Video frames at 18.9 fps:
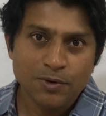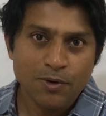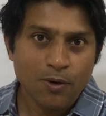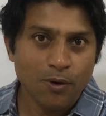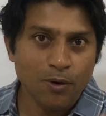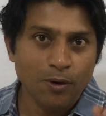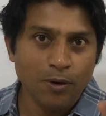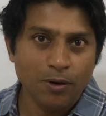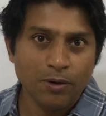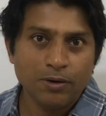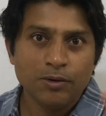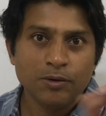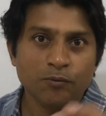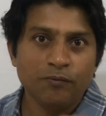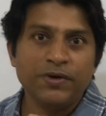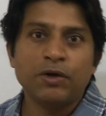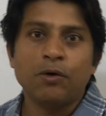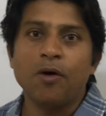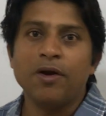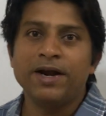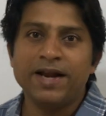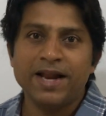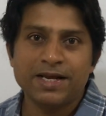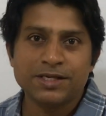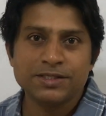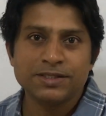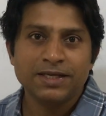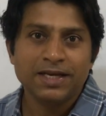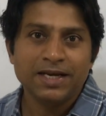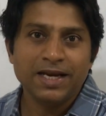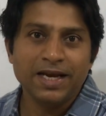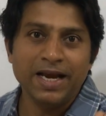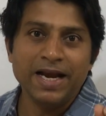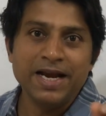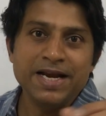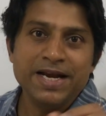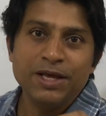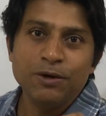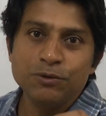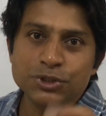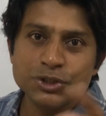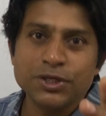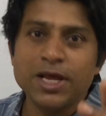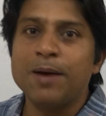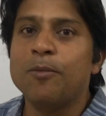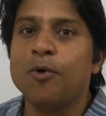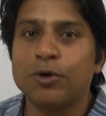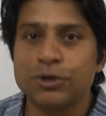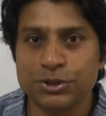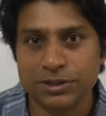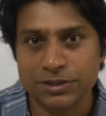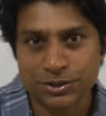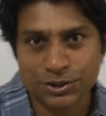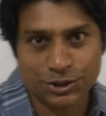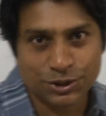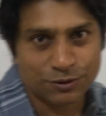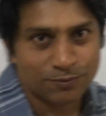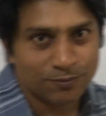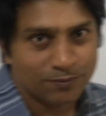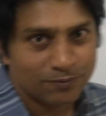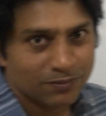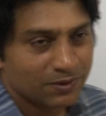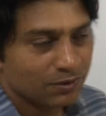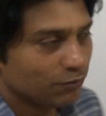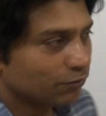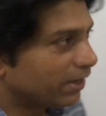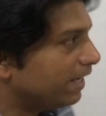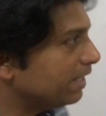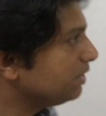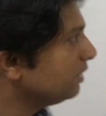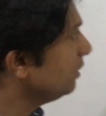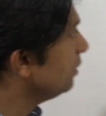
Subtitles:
or we call it as induced abortions, right?